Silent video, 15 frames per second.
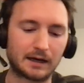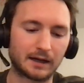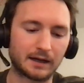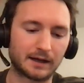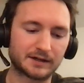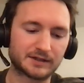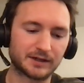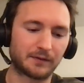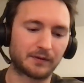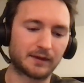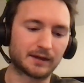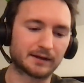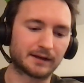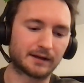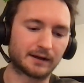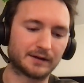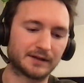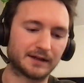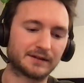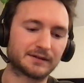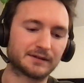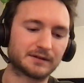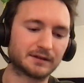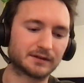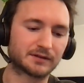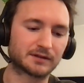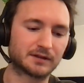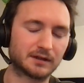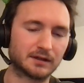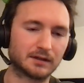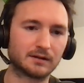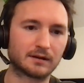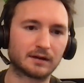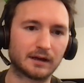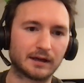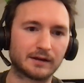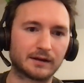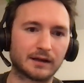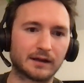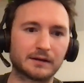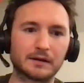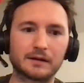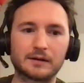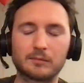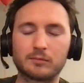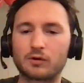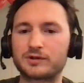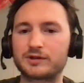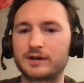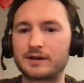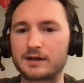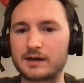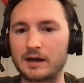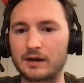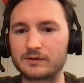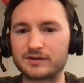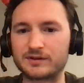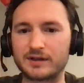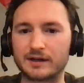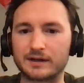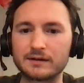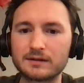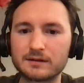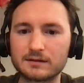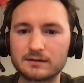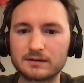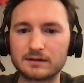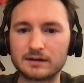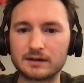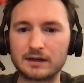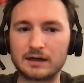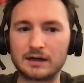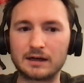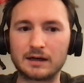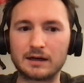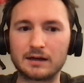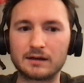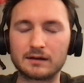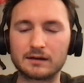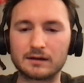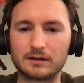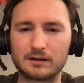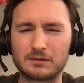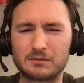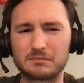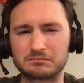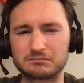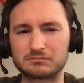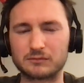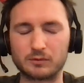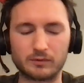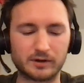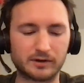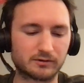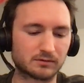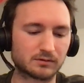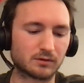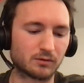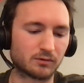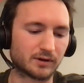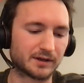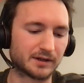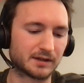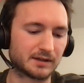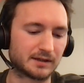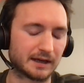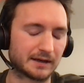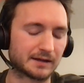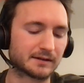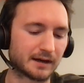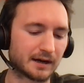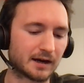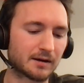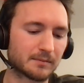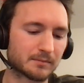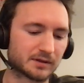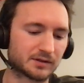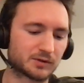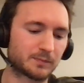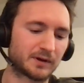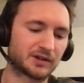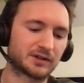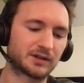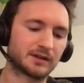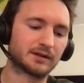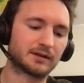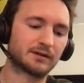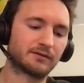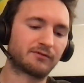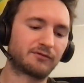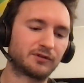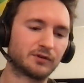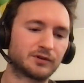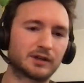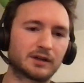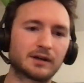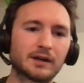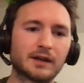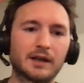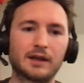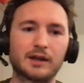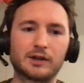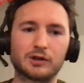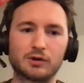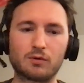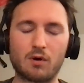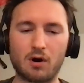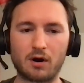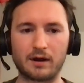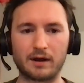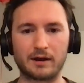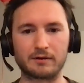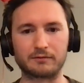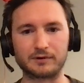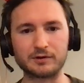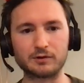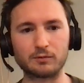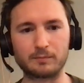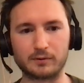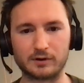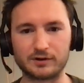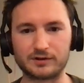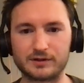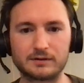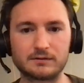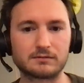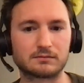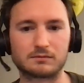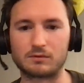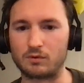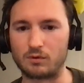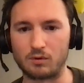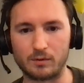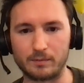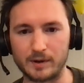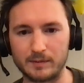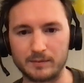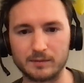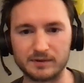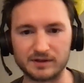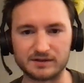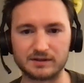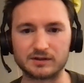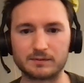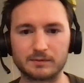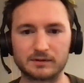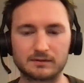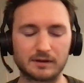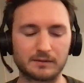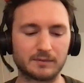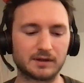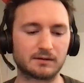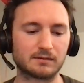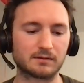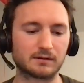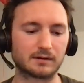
I actually think that identity is key, and then the blockchain account is second. Uh, uh, we're already getting there, but especially in the future, you are a real person, or maybe a business, but I mean,